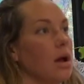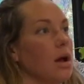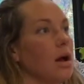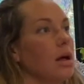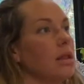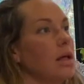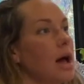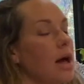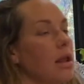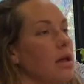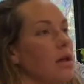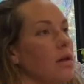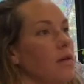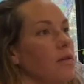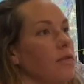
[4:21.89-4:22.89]
a lot
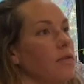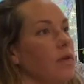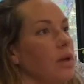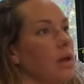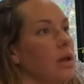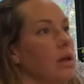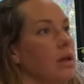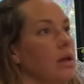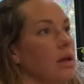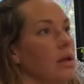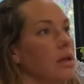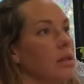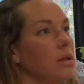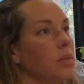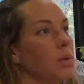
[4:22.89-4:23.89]
of
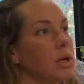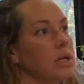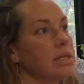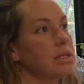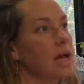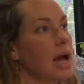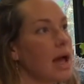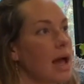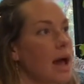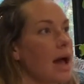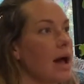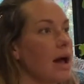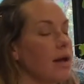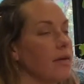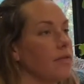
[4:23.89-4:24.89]
the books I
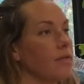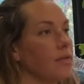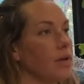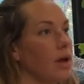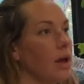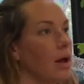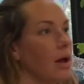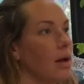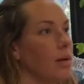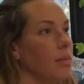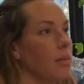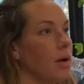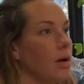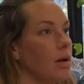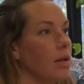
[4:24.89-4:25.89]
have
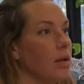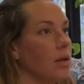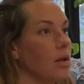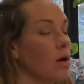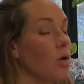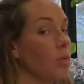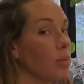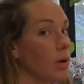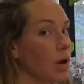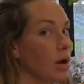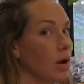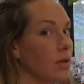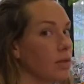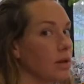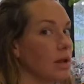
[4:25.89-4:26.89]
on home
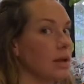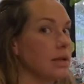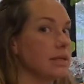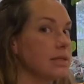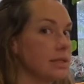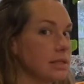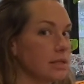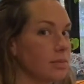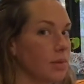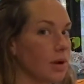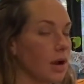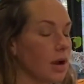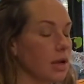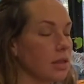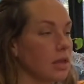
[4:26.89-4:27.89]
birth and unassisted
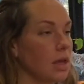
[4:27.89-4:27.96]
birth,